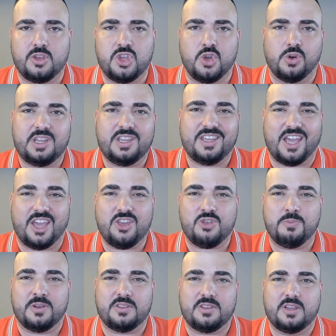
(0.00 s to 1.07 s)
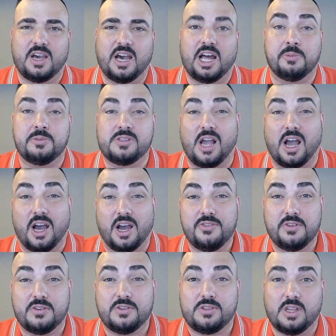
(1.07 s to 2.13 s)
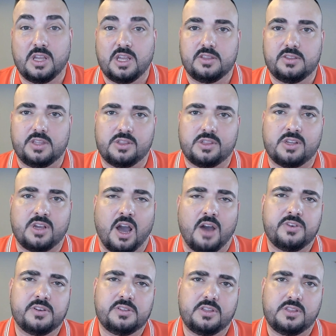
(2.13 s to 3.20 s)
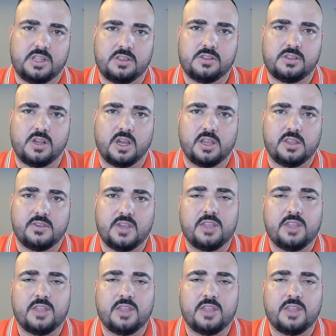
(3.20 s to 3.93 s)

Your engagement helps others discover these insights,